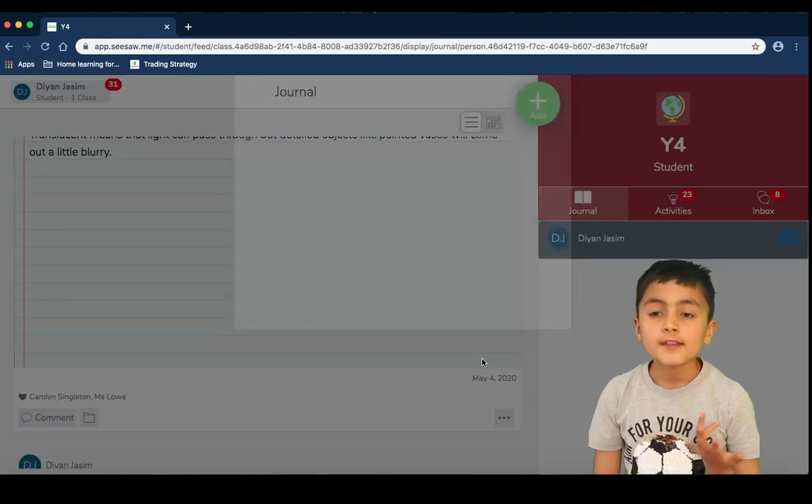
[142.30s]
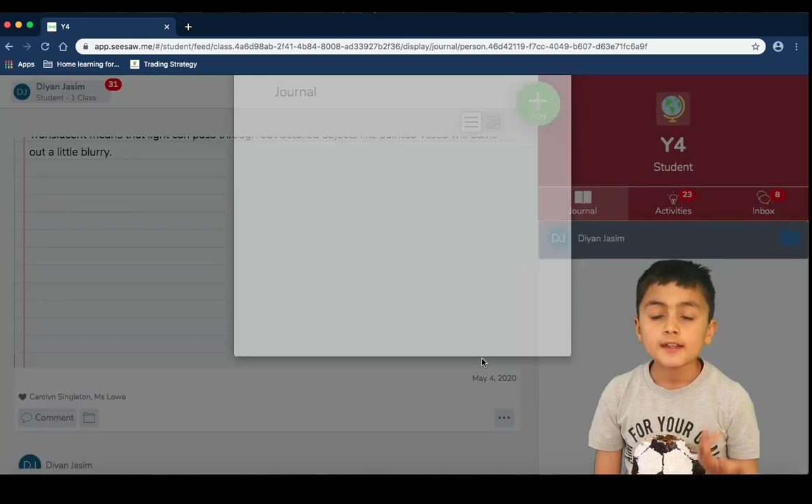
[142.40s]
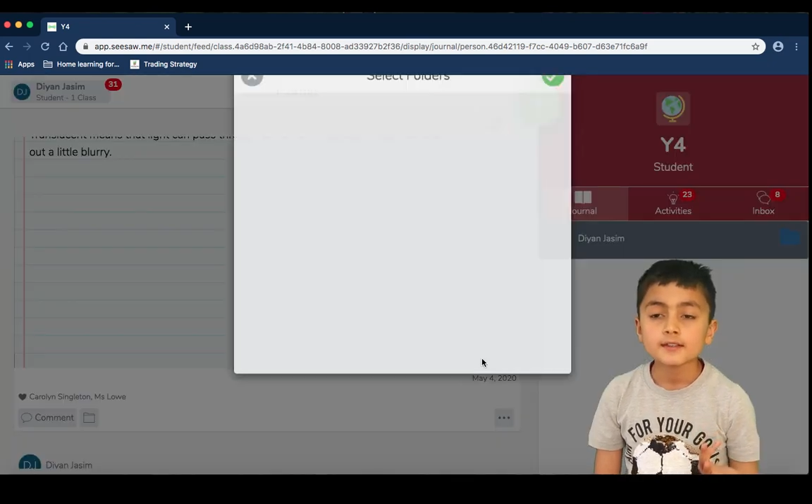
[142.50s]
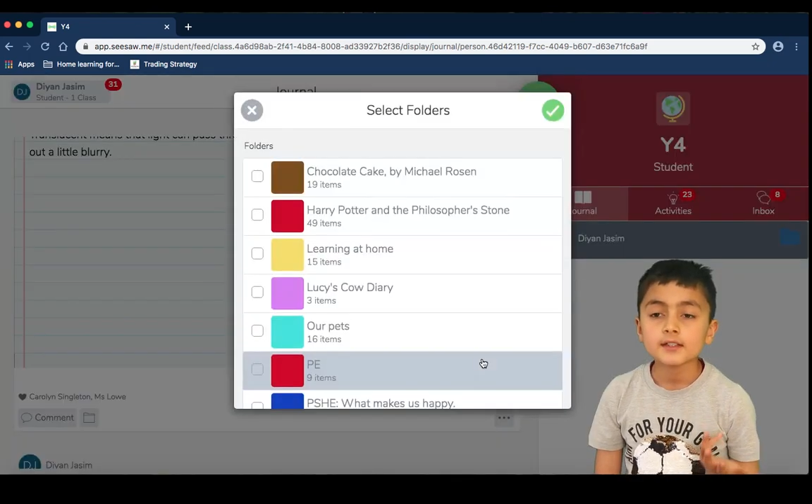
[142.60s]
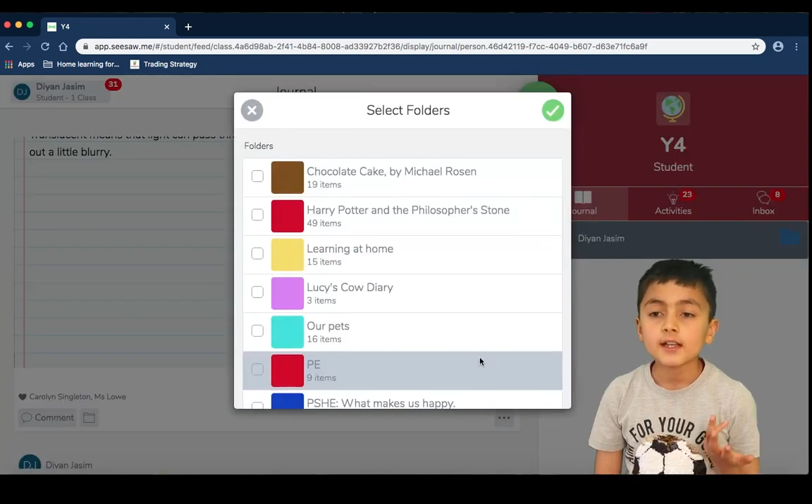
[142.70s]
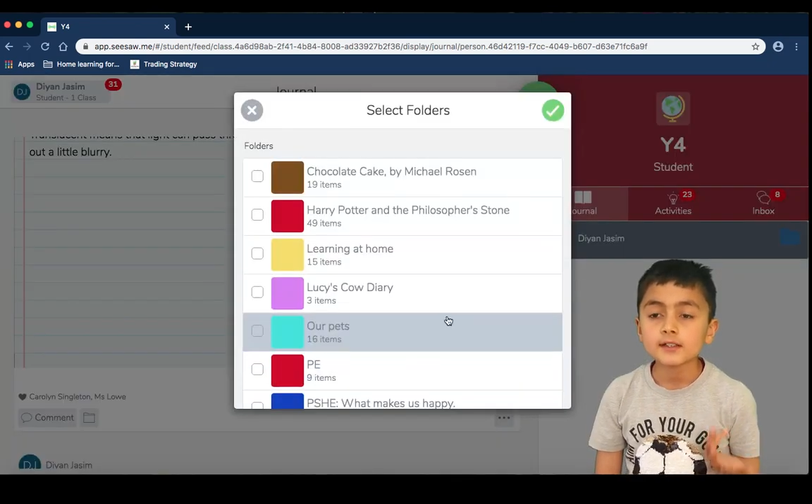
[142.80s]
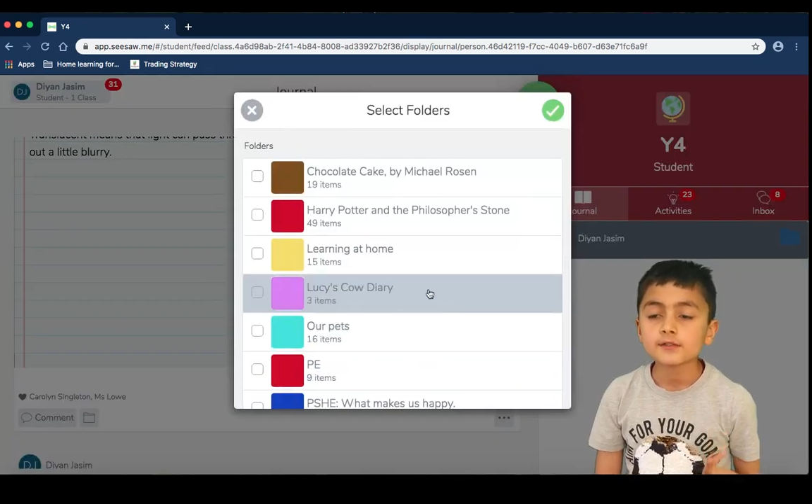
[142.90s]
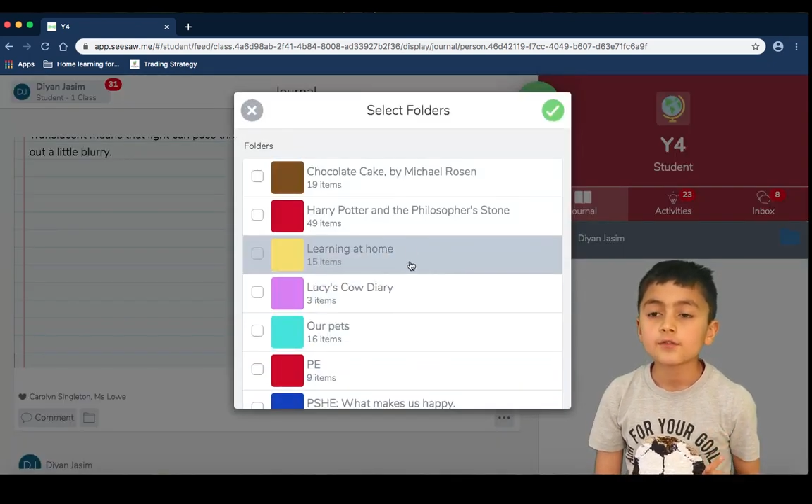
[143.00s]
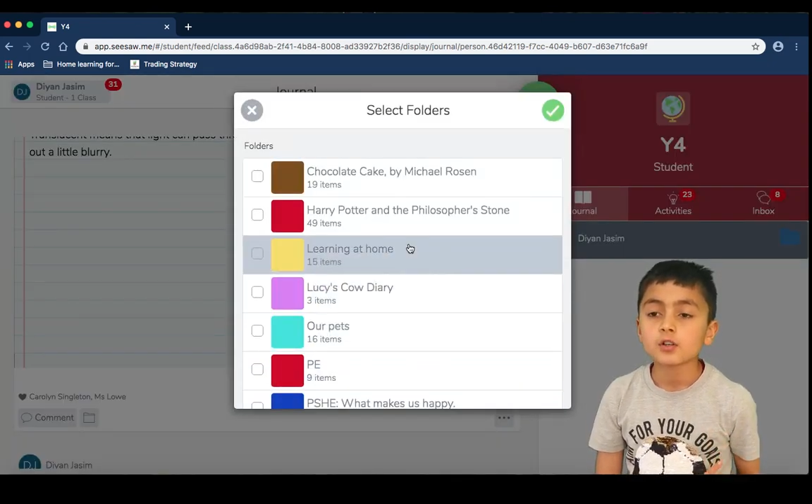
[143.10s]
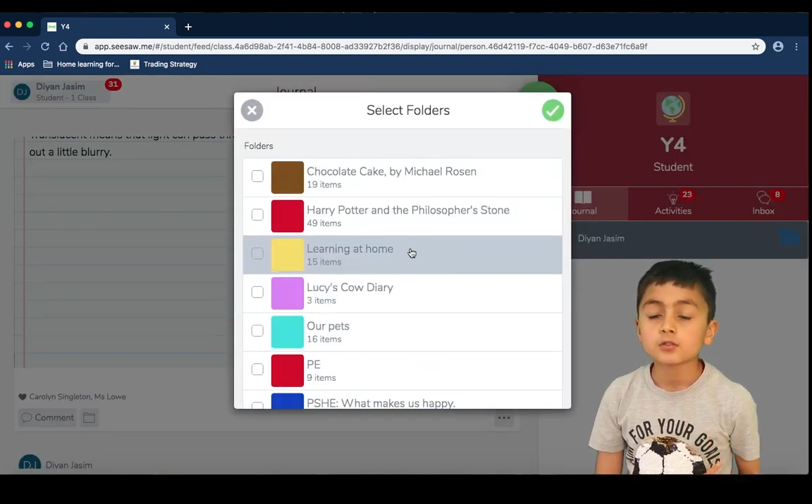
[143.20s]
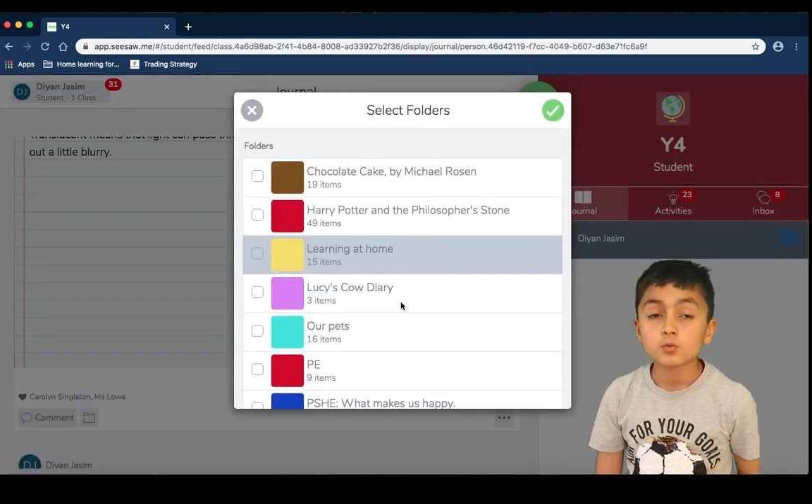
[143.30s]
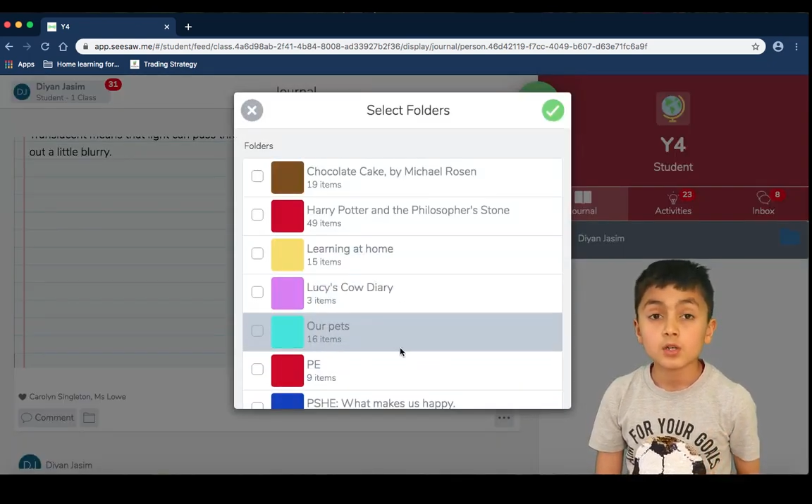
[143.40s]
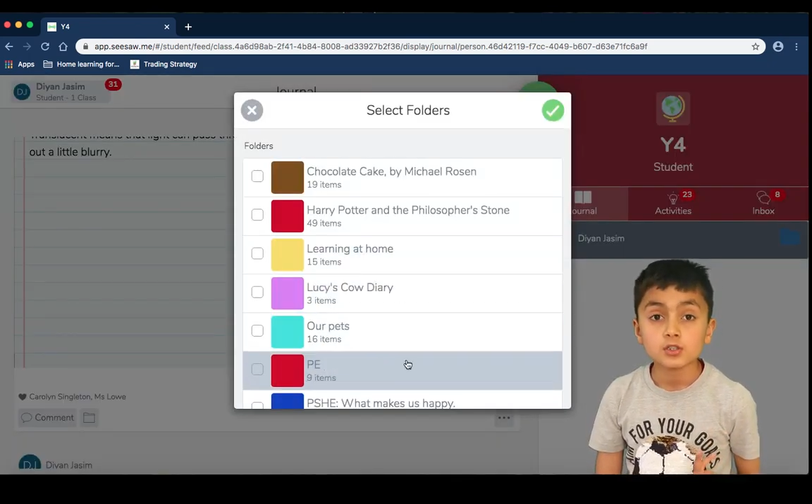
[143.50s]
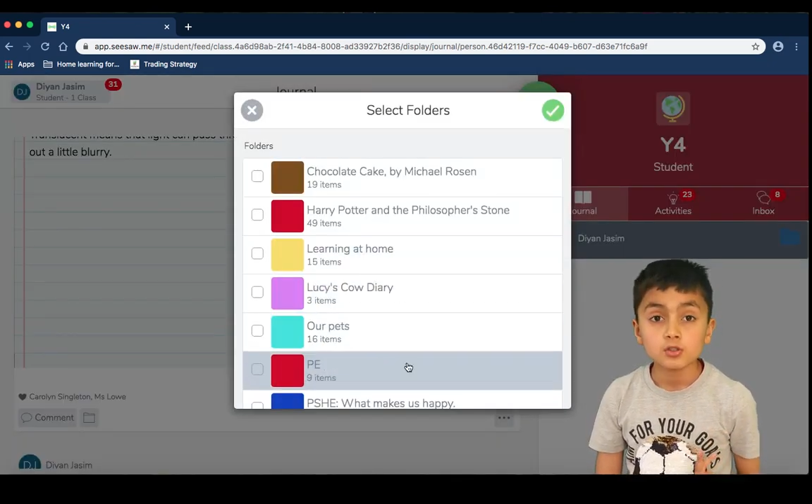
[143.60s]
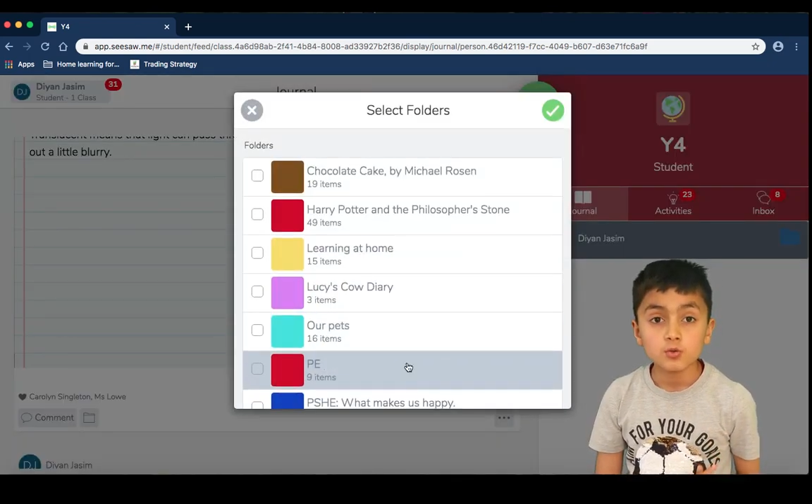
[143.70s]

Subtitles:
Then select the folder when you